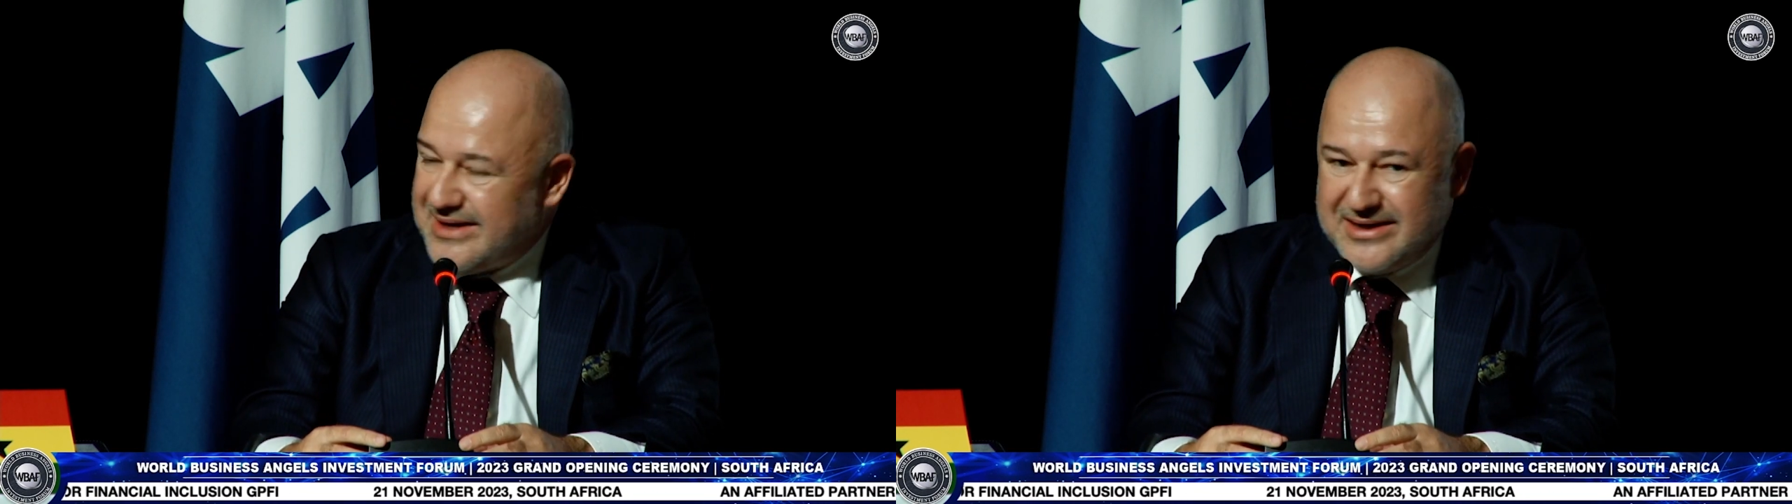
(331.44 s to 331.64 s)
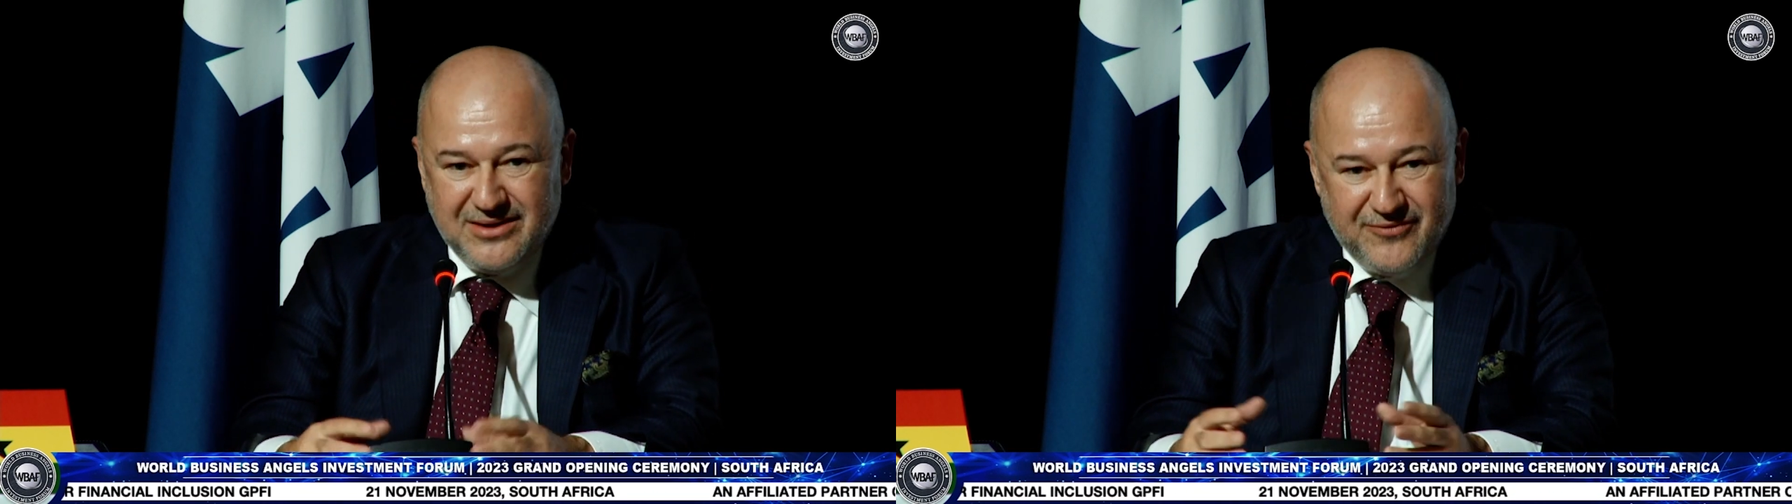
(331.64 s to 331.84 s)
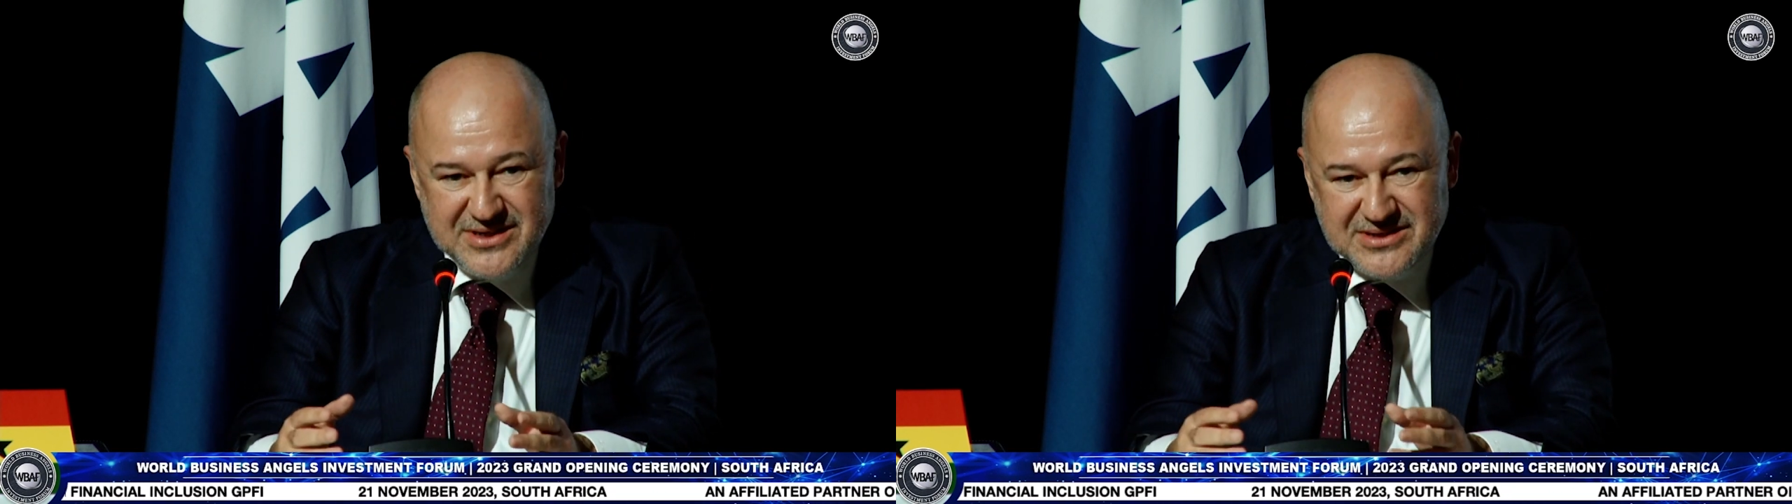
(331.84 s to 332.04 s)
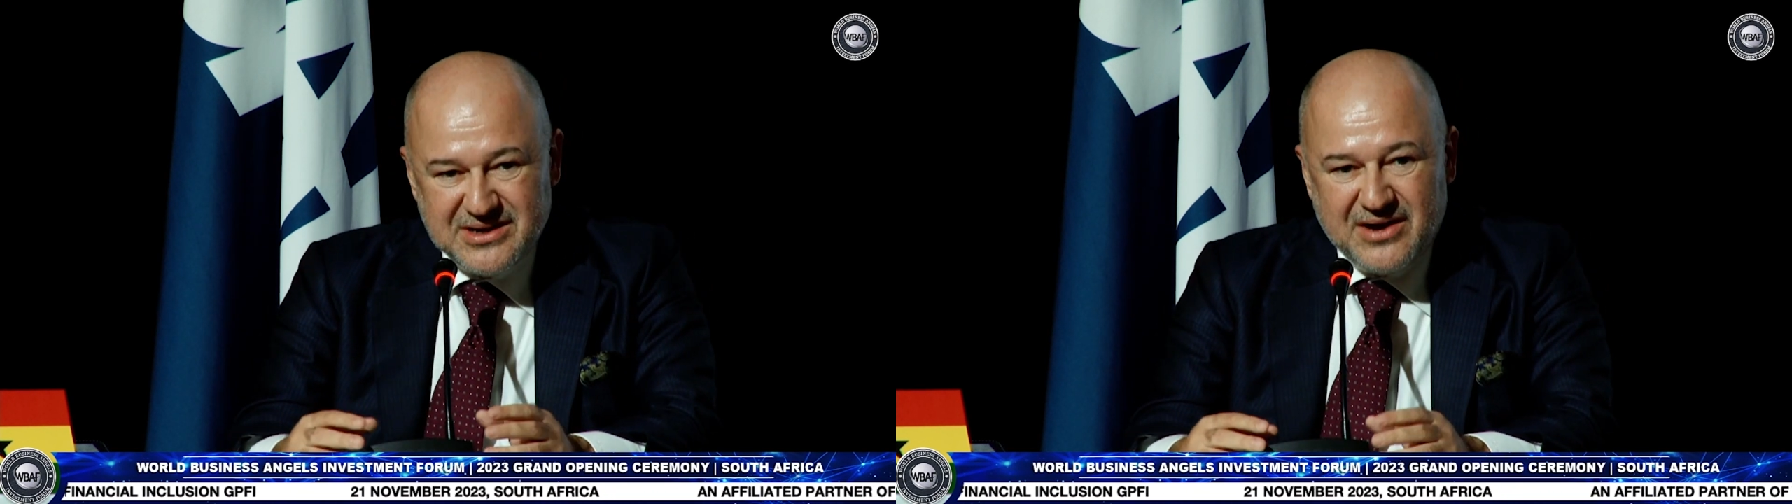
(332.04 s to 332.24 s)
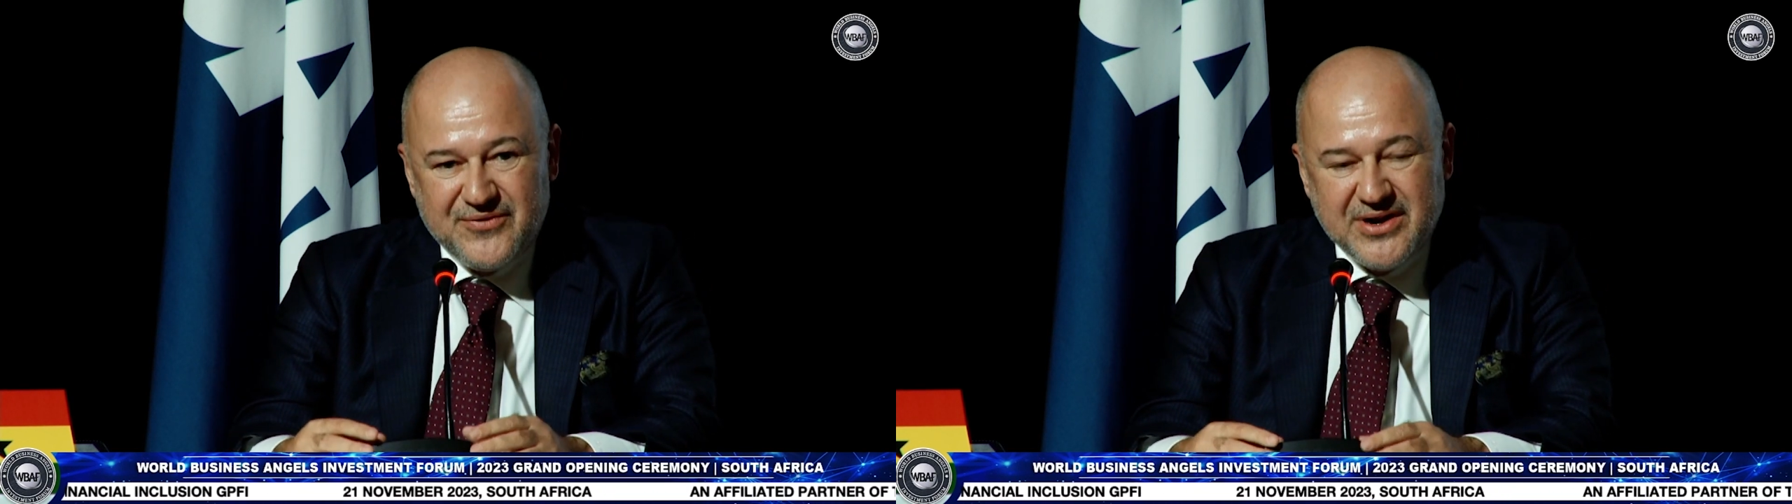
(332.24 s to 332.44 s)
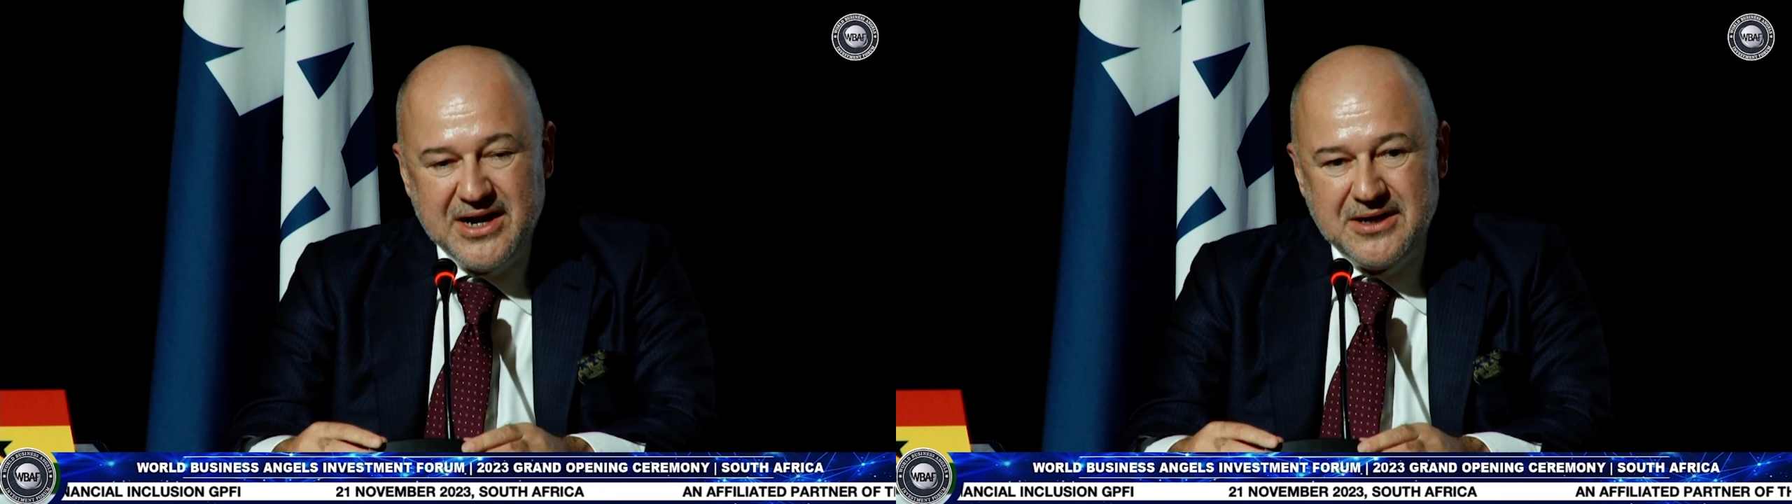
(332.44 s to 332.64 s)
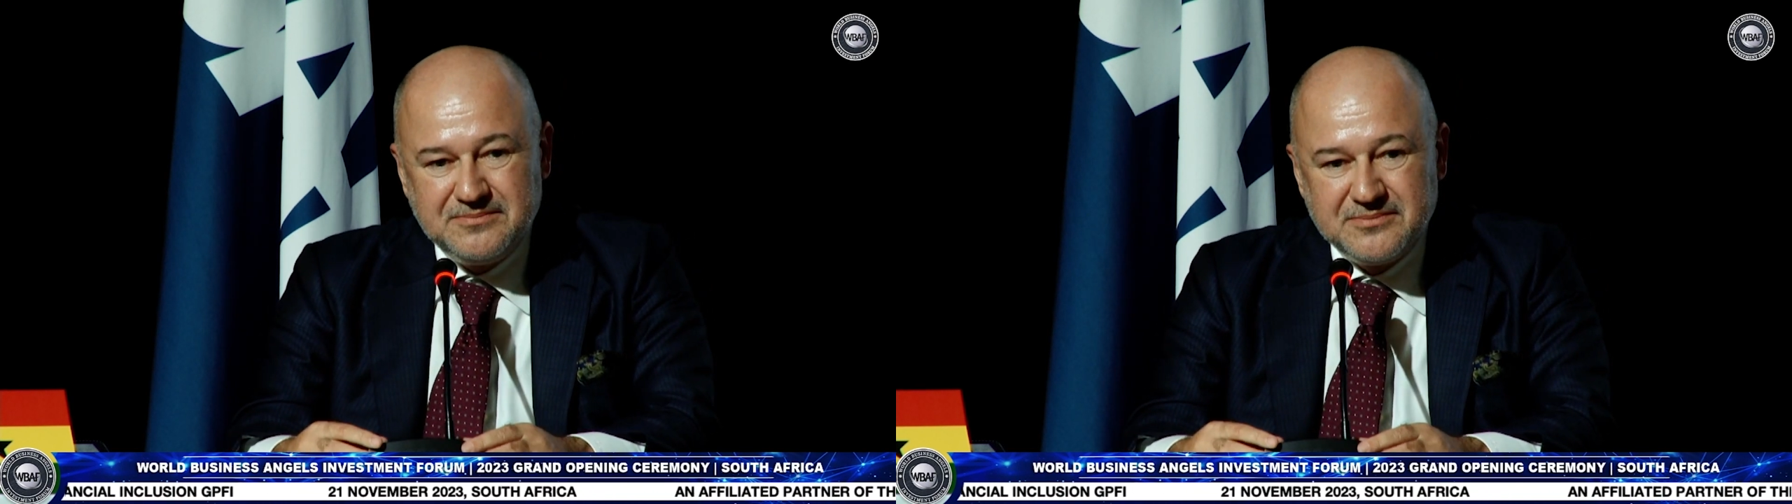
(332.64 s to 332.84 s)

in Western Africa?